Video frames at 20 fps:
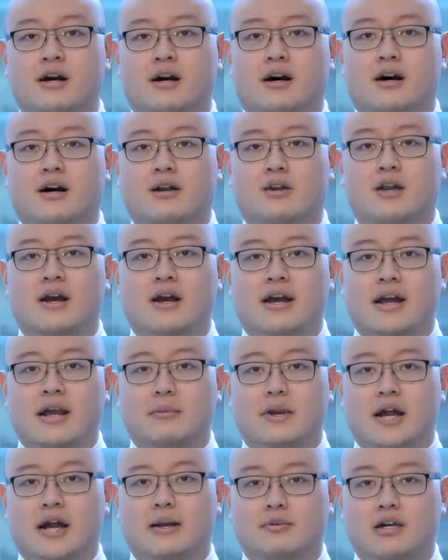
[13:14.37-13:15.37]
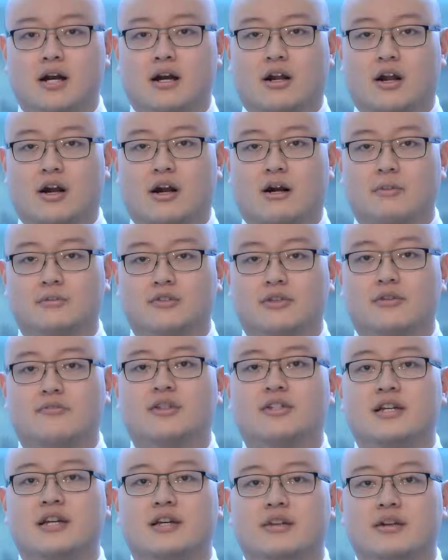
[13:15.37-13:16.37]
on abraham.com. So if
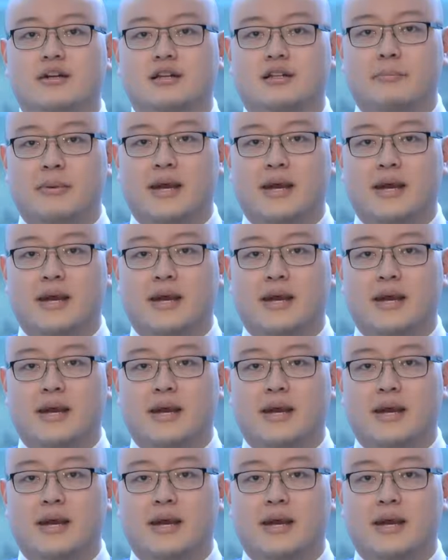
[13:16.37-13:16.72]
you take a look at the